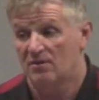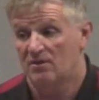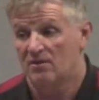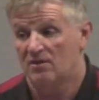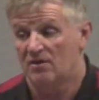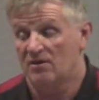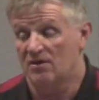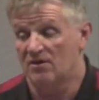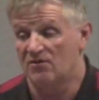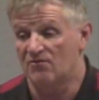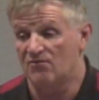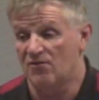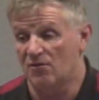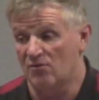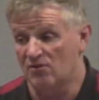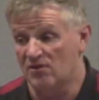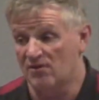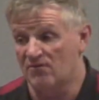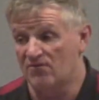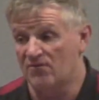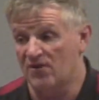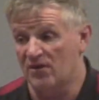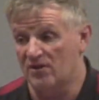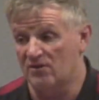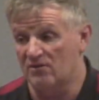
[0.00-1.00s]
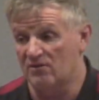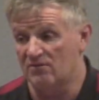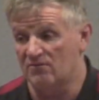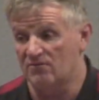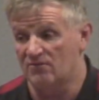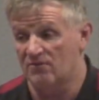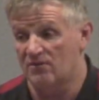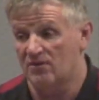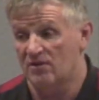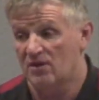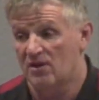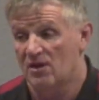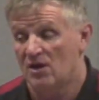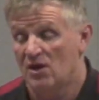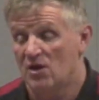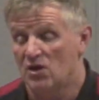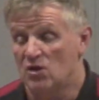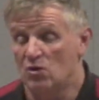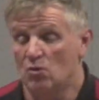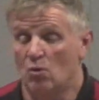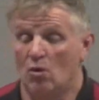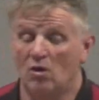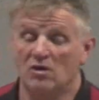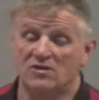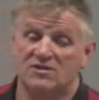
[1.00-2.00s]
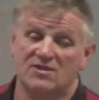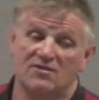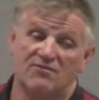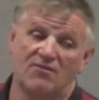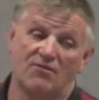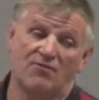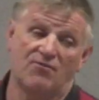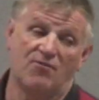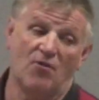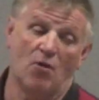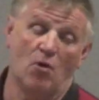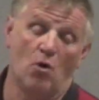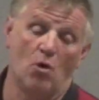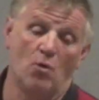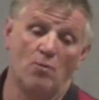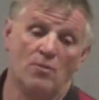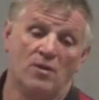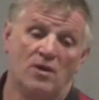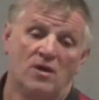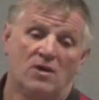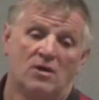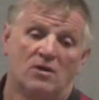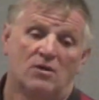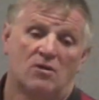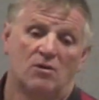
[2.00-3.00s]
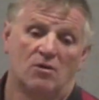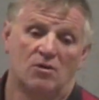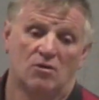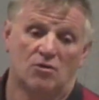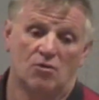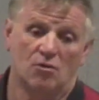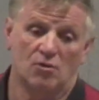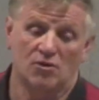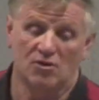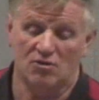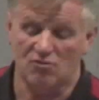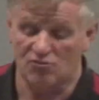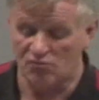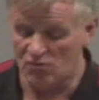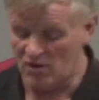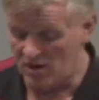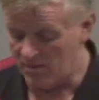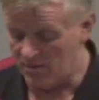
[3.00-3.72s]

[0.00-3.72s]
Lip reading: It's very effective. You also have a foam, color-coded cream.